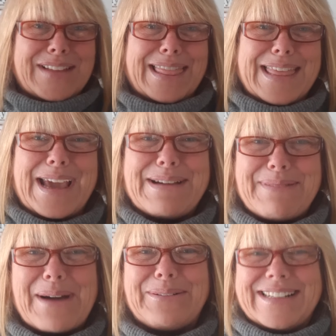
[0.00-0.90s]
to think
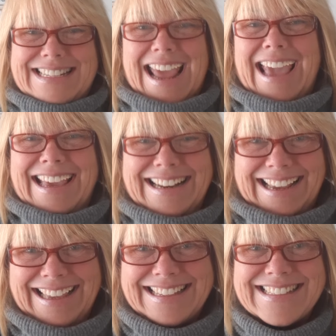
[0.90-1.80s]
about what day it
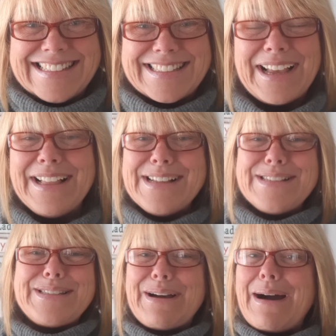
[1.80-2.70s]
is.
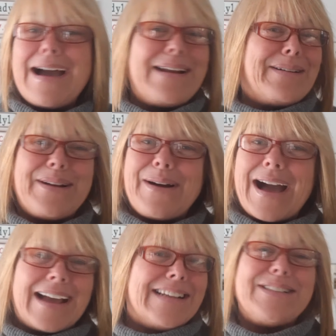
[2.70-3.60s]
So I don't know
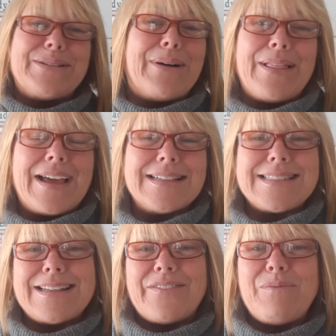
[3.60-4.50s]
how to do all that
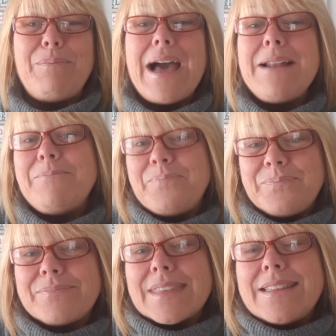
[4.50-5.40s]
stuff. But
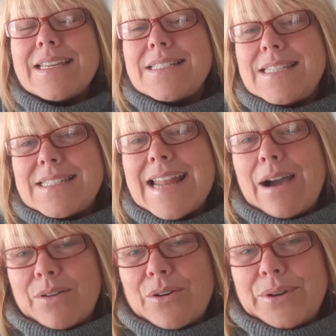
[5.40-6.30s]
this is
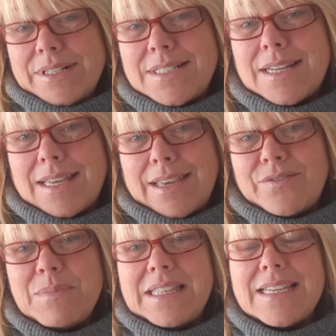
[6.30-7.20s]
now going to
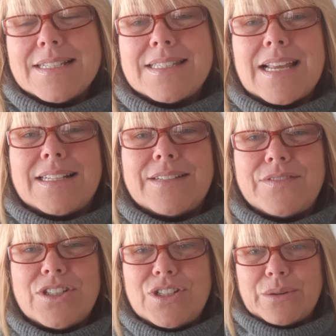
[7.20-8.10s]
give me the incentive
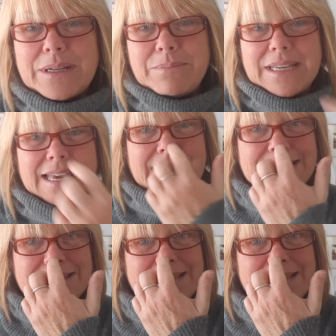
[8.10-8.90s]
to do it because